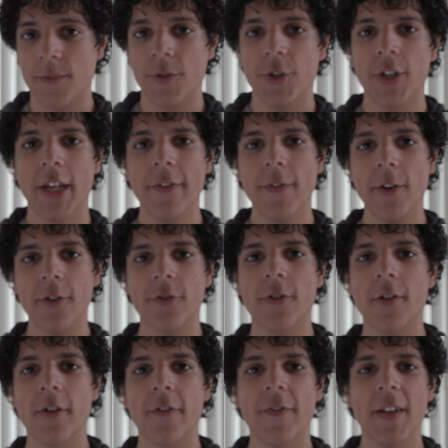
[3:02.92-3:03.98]
You give your
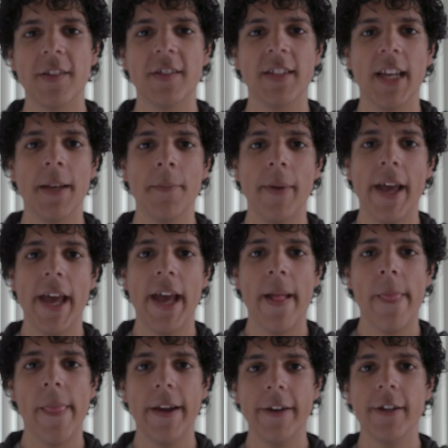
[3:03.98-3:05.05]
controller a fancy name
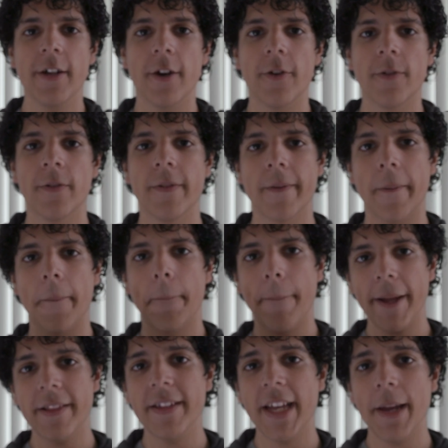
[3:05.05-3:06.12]
and there you go.
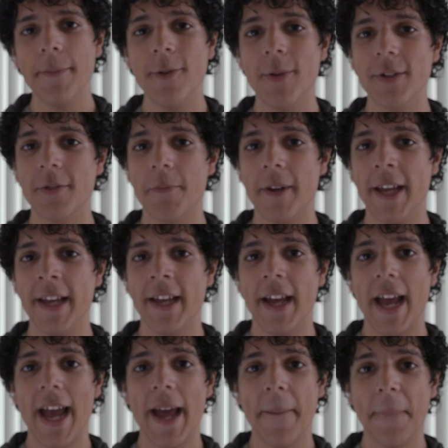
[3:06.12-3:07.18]
Pick the game you want to play
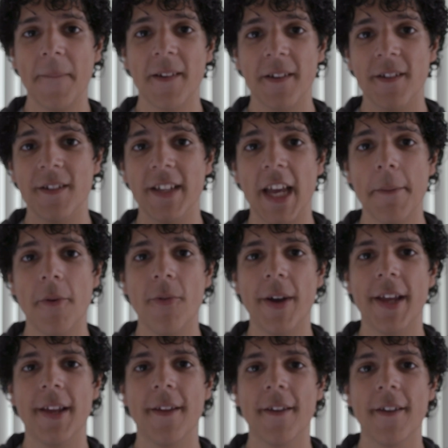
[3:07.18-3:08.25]
and game away.